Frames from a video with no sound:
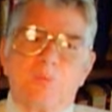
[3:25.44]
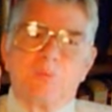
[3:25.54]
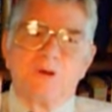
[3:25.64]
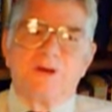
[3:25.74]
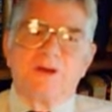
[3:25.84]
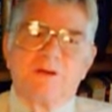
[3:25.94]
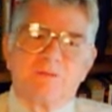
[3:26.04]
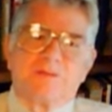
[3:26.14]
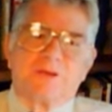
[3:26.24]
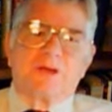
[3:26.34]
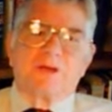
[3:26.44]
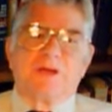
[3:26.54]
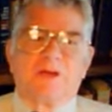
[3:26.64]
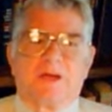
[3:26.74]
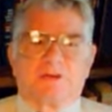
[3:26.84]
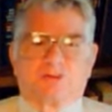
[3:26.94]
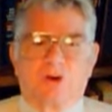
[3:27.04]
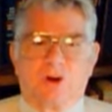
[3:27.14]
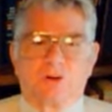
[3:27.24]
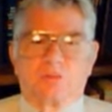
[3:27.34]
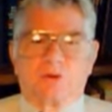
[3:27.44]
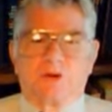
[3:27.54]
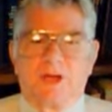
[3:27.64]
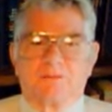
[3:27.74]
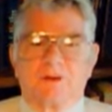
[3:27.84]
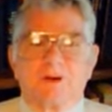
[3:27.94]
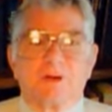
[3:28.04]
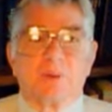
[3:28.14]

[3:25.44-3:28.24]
and we did everything as God would have it.